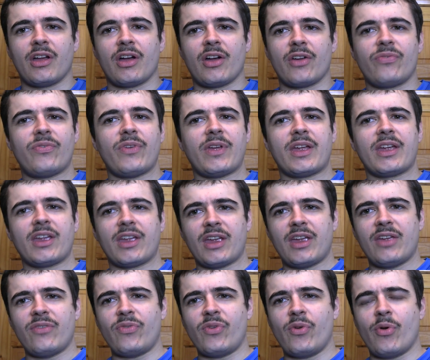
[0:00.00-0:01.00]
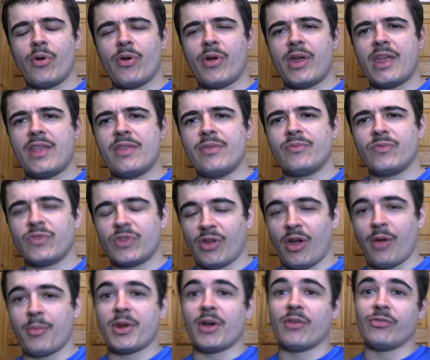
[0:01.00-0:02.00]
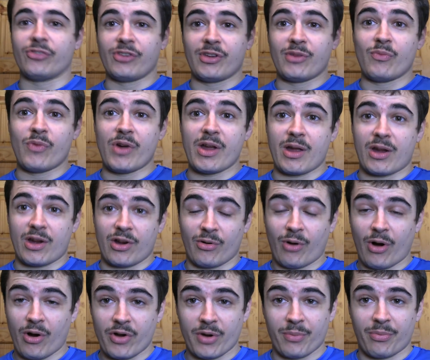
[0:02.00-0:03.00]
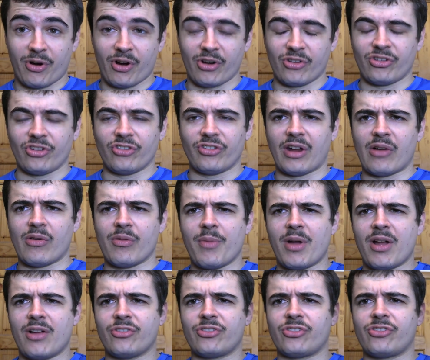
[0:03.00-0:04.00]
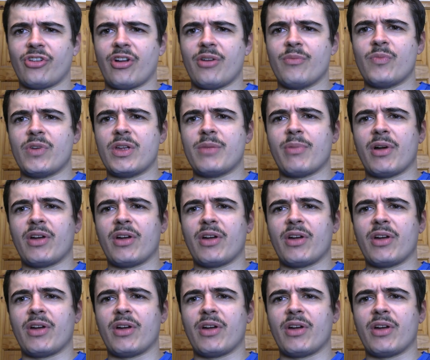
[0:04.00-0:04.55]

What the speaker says: I think if you're in, I mean, obviously we're Corona prices now on masks, aren't we?